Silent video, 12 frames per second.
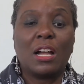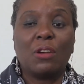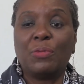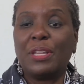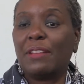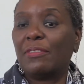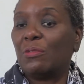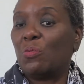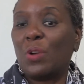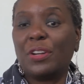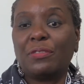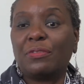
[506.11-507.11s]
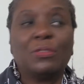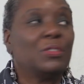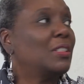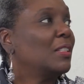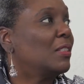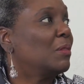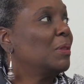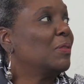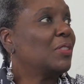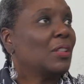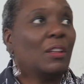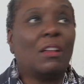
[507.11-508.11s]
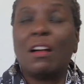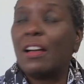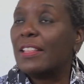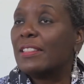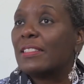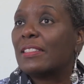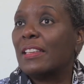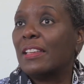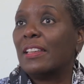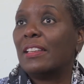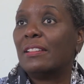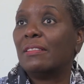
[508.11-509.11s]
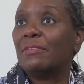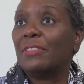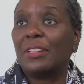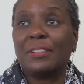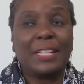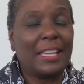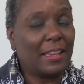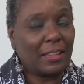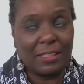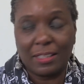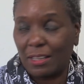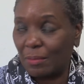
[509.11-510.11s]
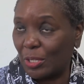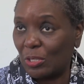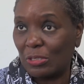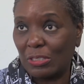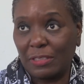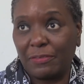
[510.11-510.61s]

We have a wonderful system of salons and very economical.